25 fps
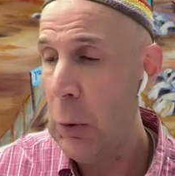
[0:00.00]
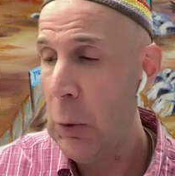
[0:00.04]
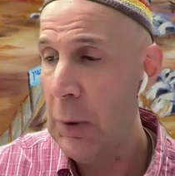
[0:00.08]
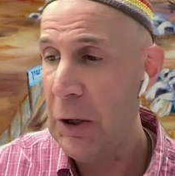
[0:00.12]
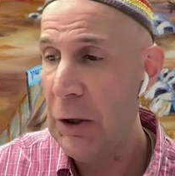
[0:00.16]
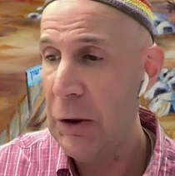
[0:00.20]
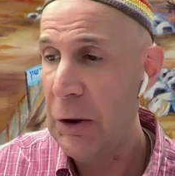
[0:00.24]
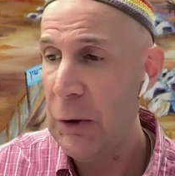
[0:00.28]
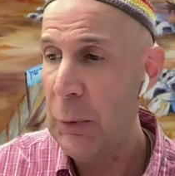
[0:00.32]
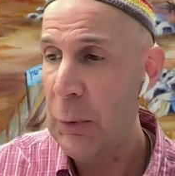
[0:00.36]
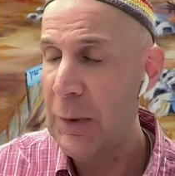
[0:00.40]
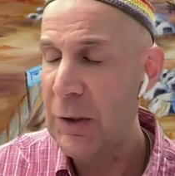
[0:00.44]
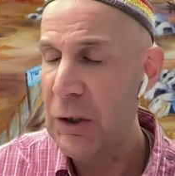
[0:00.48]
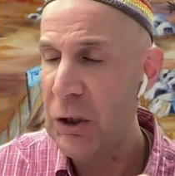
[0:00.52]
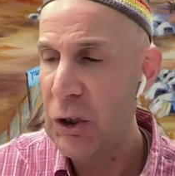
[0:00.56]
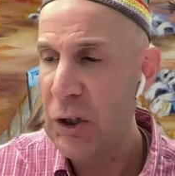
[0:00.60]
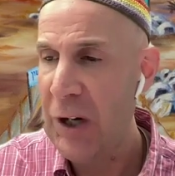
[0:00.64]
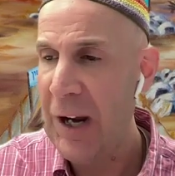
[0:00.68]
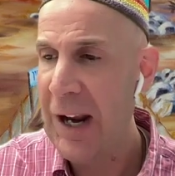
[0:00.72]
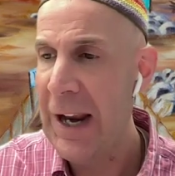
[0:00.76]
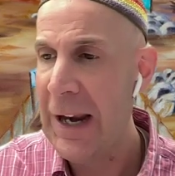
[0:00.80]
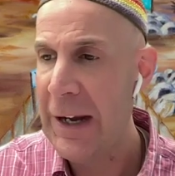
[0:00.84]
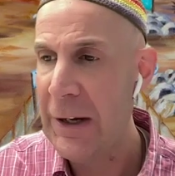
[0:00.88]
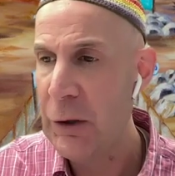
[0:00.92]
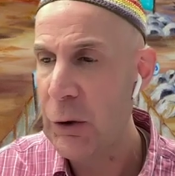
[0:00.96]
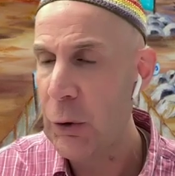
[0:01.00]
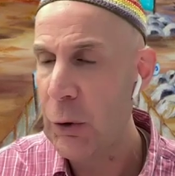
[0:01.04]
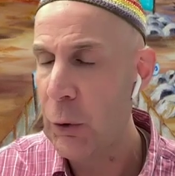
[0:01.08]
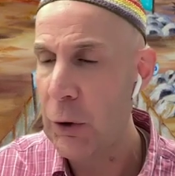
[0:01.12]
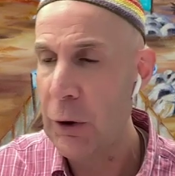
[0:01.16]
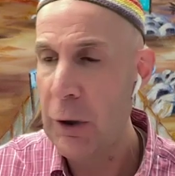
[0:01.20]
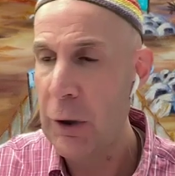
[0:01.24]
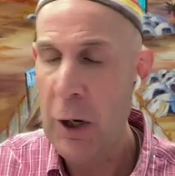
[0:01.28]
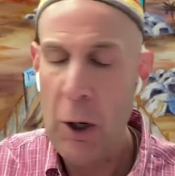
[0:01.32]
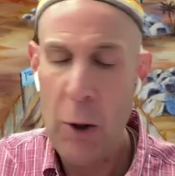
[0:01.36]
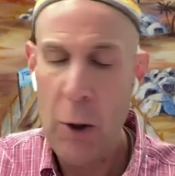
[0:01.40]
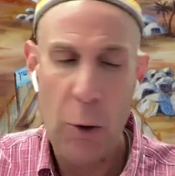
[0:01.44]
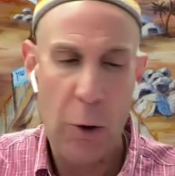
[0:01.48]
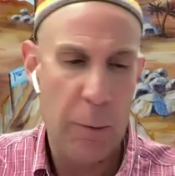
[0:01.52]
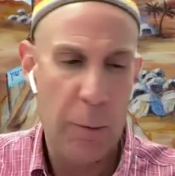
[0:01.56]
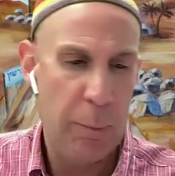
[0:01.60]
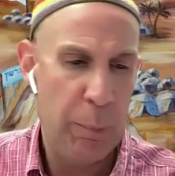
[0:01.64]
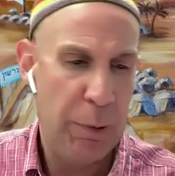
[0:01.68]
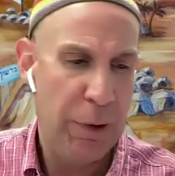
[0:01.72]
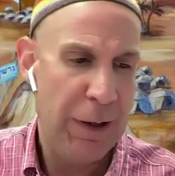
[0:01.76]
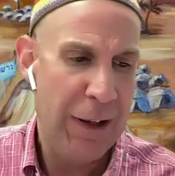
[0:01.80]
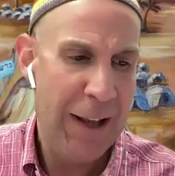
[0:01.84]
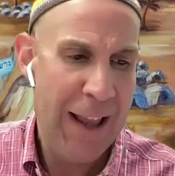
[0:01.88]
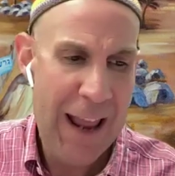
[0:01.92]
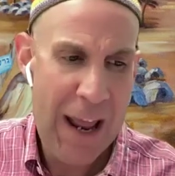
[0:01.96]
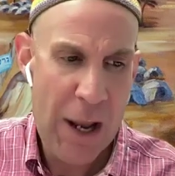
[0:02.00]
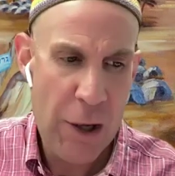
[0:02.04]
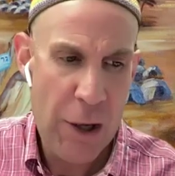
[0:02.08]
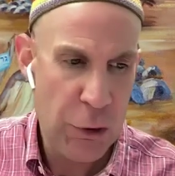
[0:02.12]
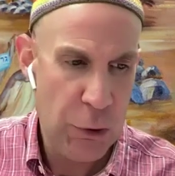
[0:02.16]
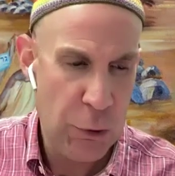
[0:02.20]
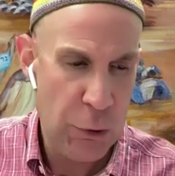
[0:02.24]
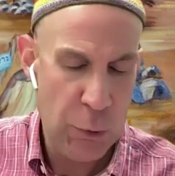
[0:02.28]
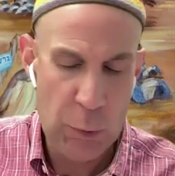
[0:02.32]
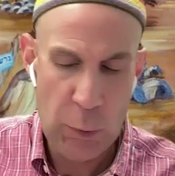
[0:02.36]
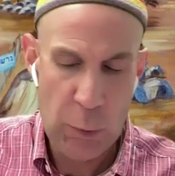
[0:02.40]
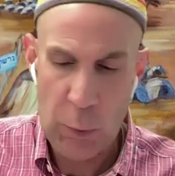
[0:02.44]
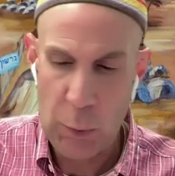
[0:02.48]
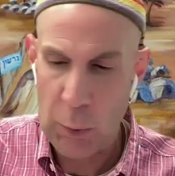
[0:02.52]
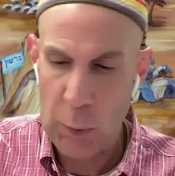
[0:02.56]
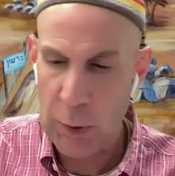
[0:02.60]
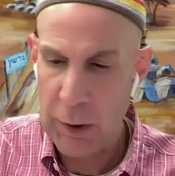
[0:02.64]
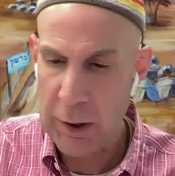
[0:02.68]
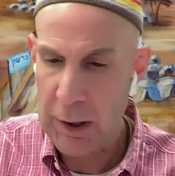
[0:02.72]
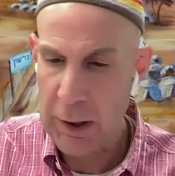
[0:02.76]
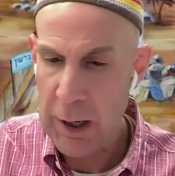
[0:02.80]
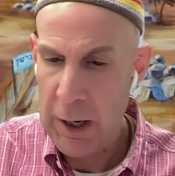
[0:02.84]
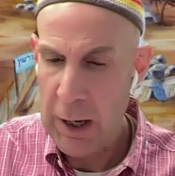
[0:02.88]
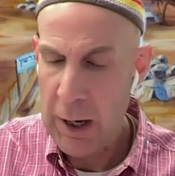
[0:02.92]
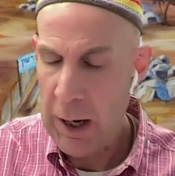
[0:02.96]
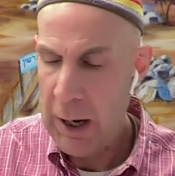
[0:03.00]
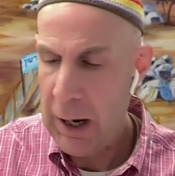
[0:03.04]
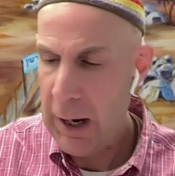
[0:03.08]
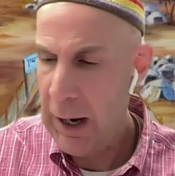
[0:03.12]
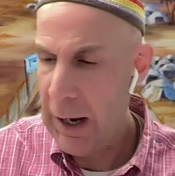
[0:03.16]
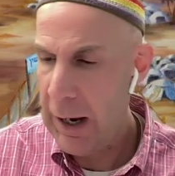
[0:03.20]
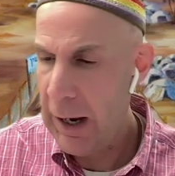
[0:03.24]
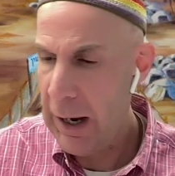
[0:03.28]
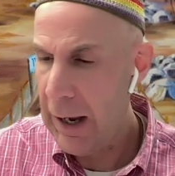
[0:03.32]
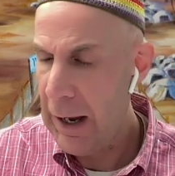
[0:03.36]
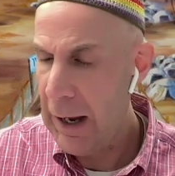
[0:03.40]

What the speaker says: going through a change, or plan to, or